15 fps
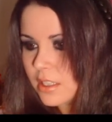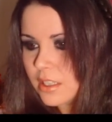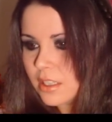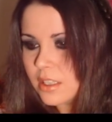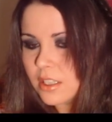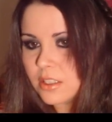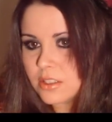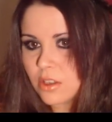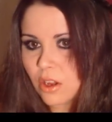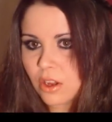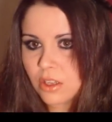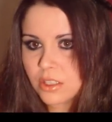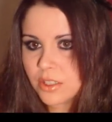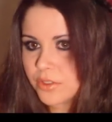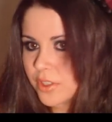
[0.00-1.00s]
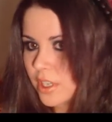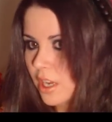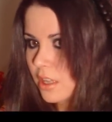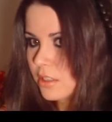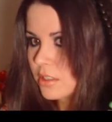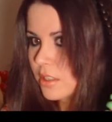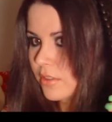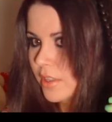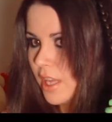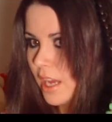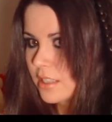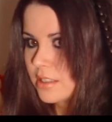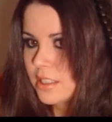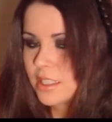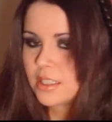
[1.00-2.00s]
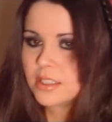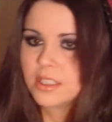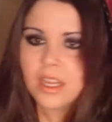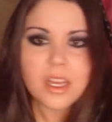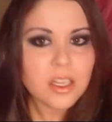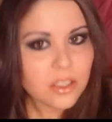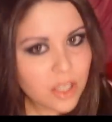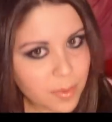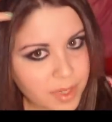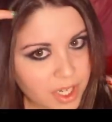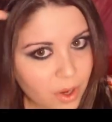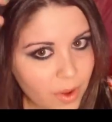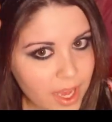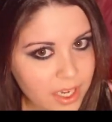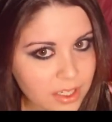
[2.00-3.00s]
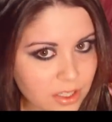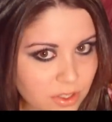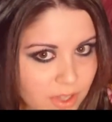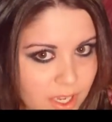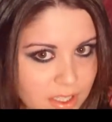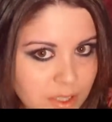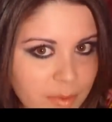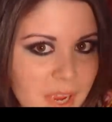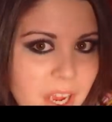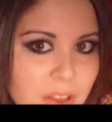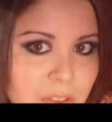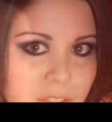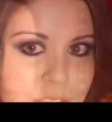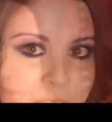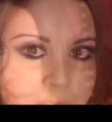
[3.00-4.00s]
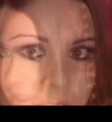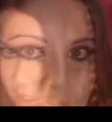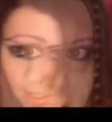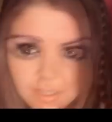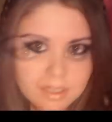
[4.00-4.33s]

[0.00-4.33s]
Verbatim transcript: and there's all different colors of elastics so I'm gonna go ahead and do that to my other side